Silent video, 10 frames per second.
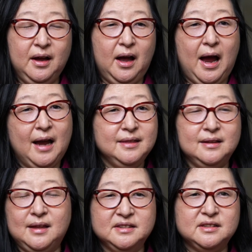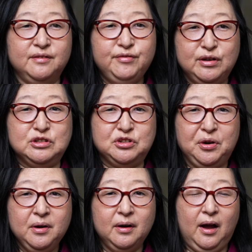Uh, I think that's the
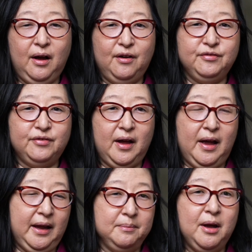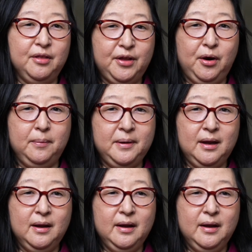future of uh, A M L therapy,